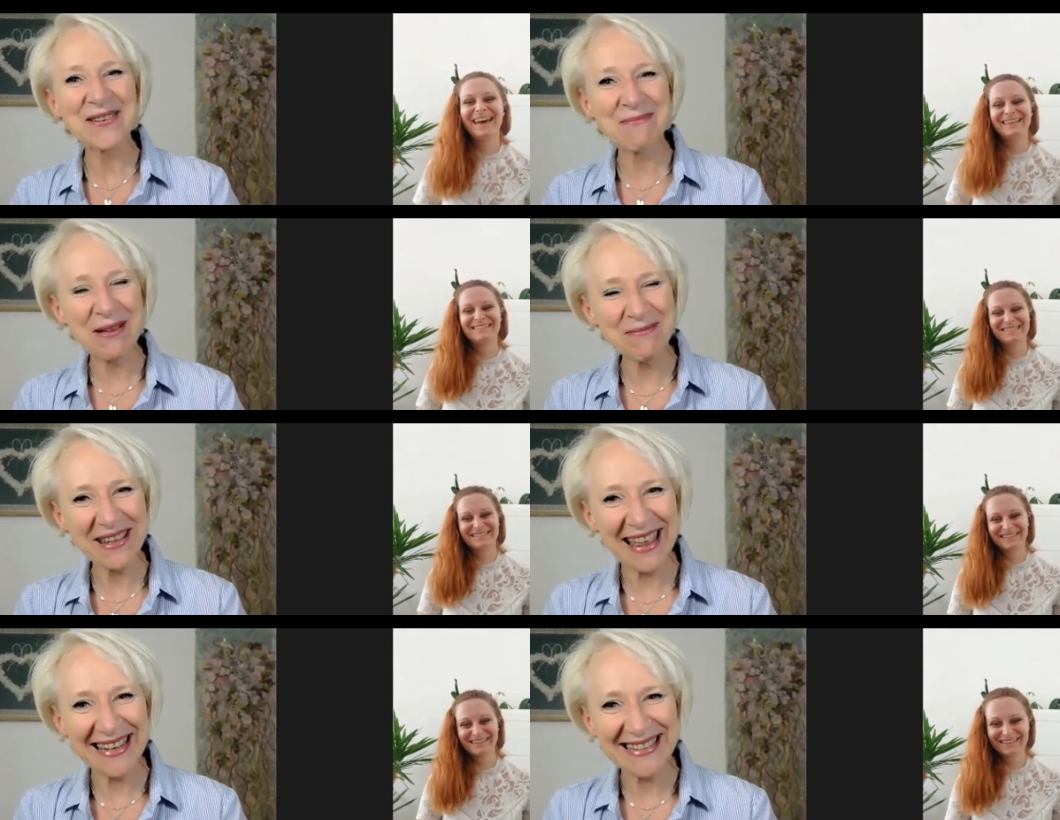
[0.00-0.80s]
Speaker 1: I
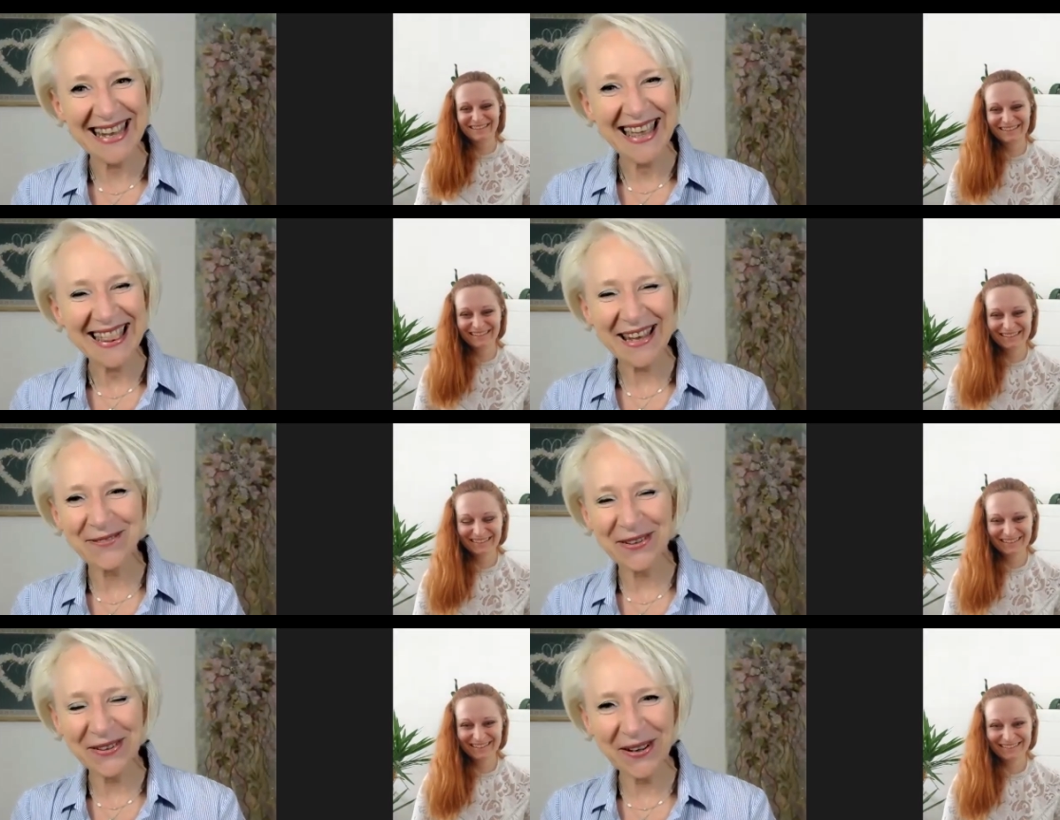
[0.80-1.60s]
remember that that
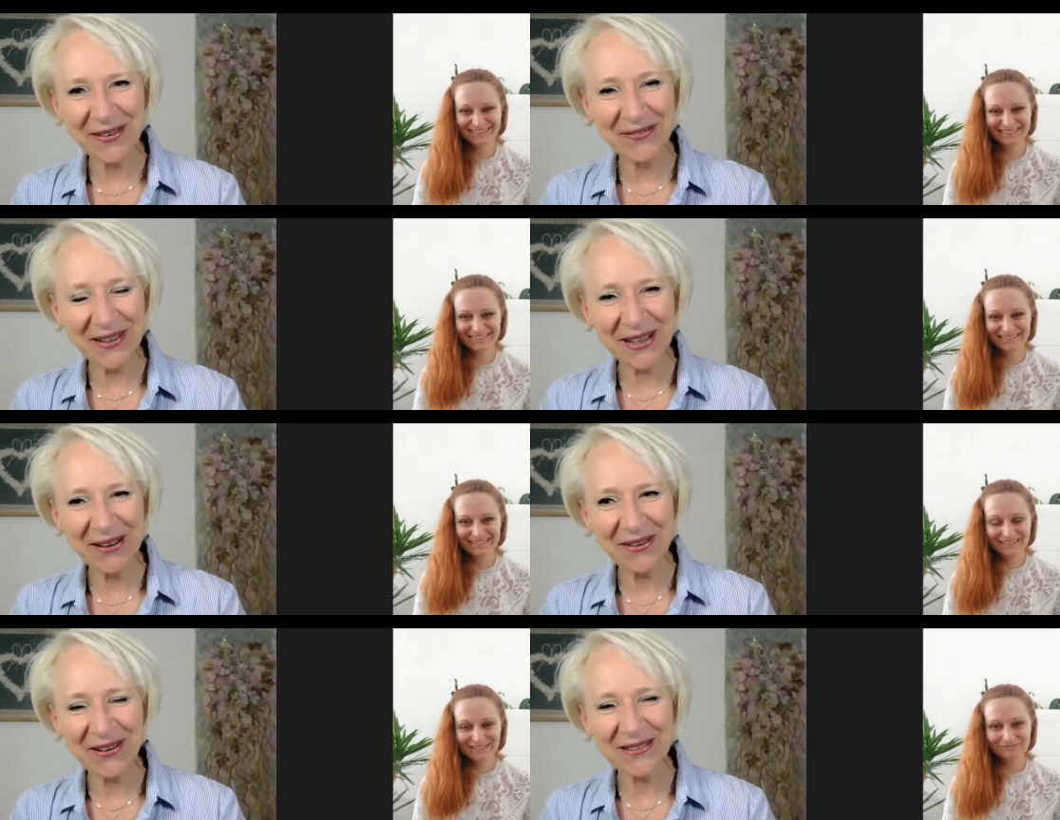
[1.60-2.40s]
video
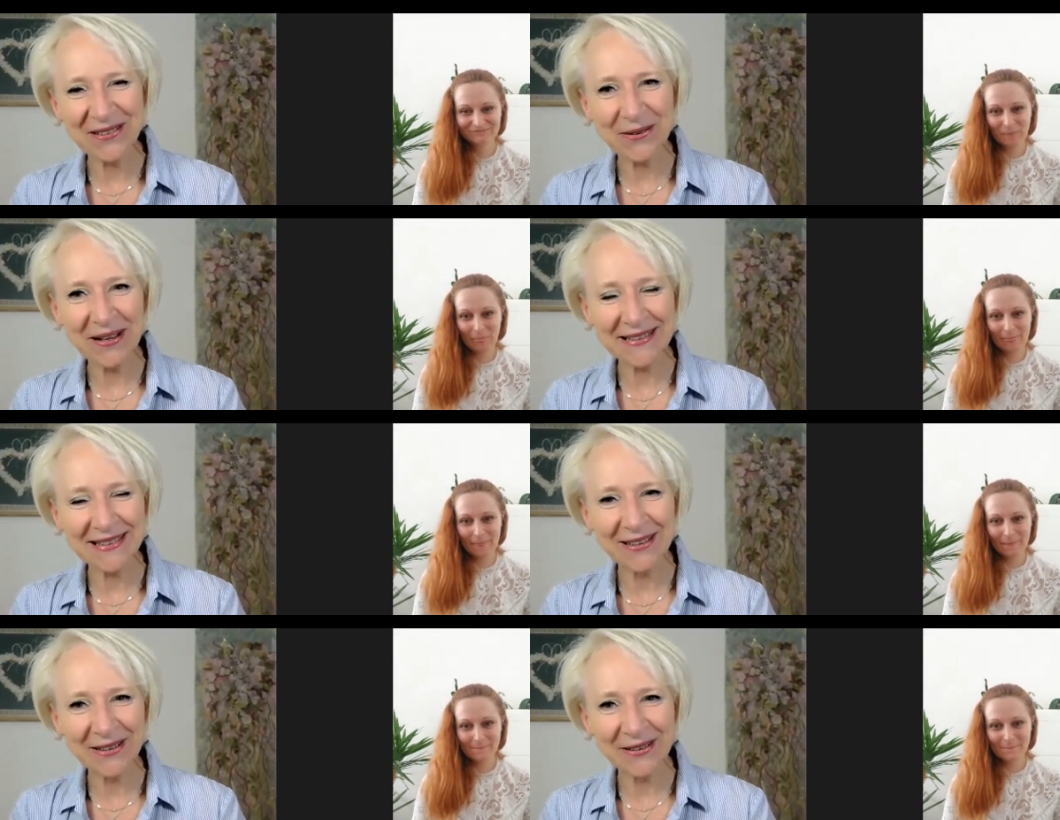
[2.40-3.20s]
video got quite
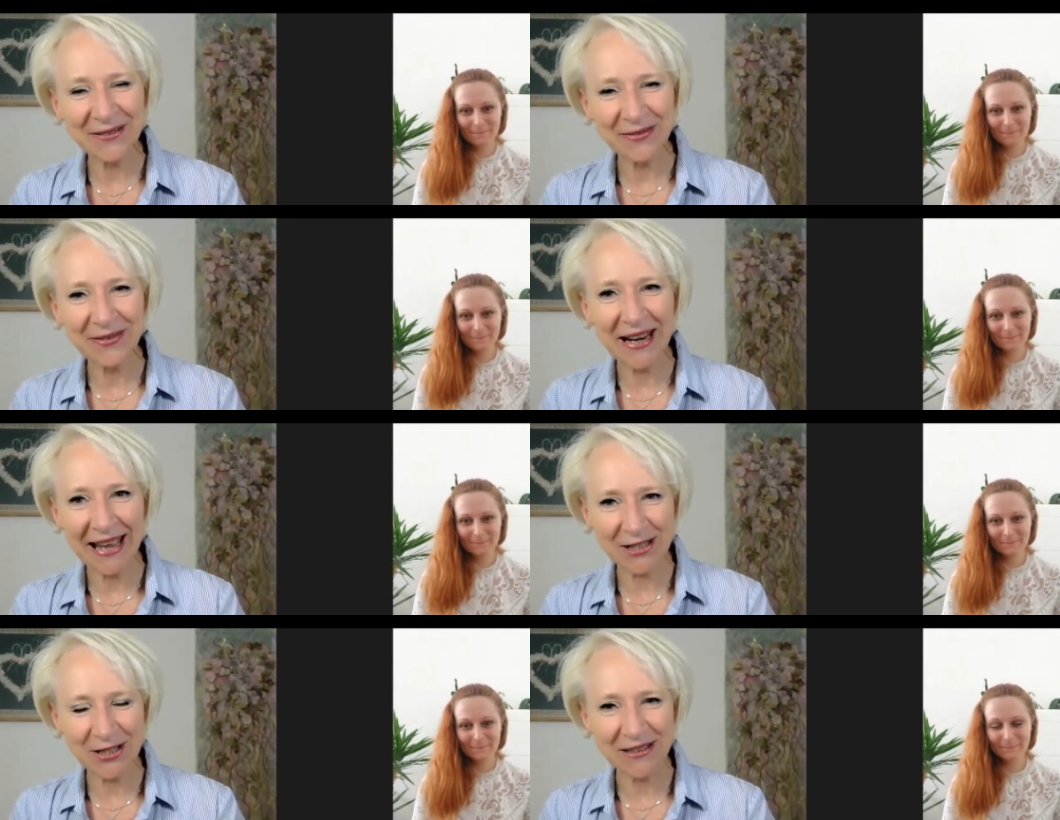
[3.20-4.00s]
a lot of
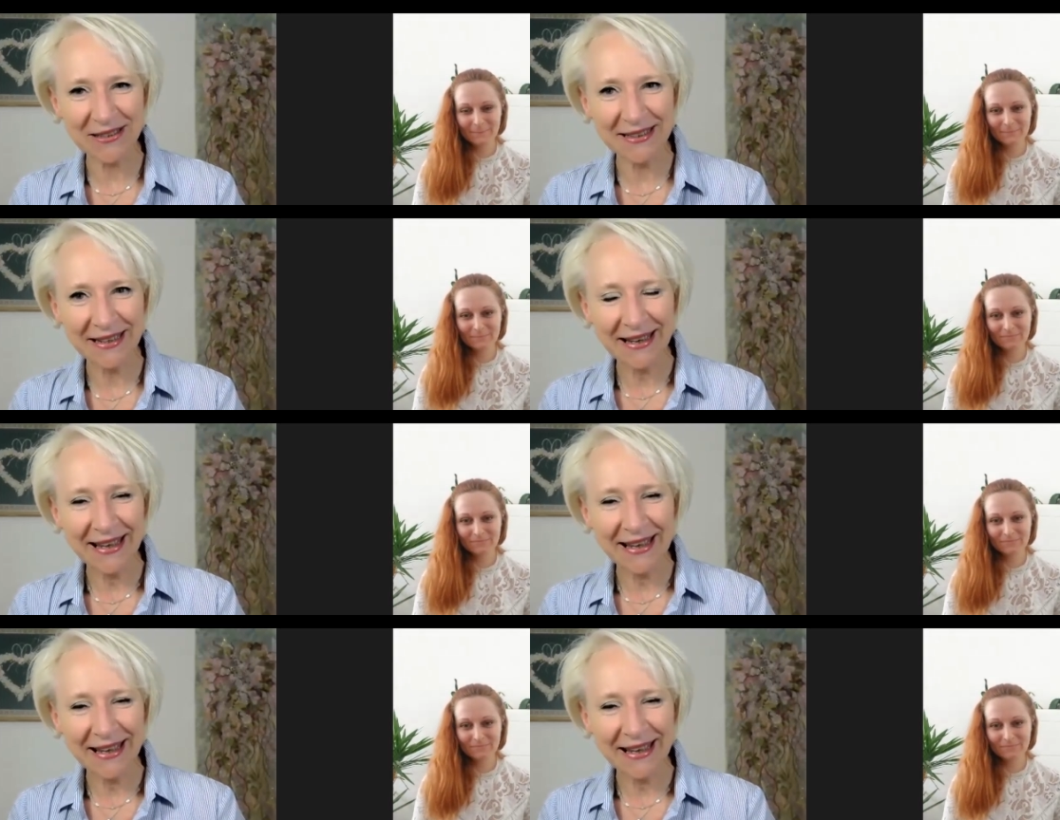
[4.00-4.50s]
reaction.